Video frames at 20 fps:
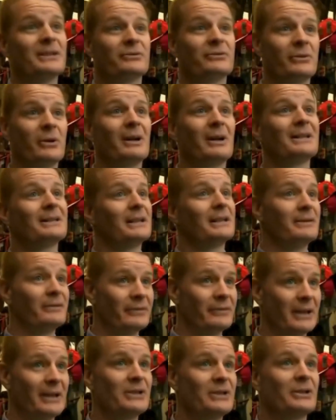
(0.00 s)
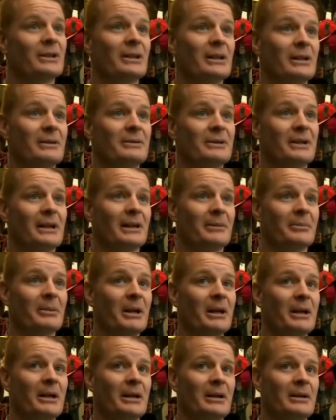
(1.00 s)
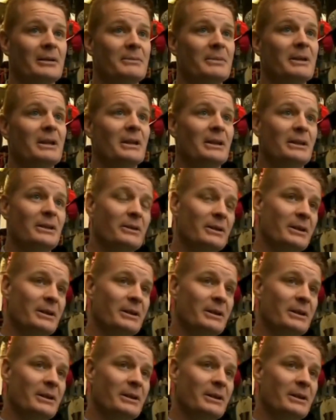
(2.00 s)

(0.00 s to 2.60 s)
Lee Healey started his career at the Department for Work and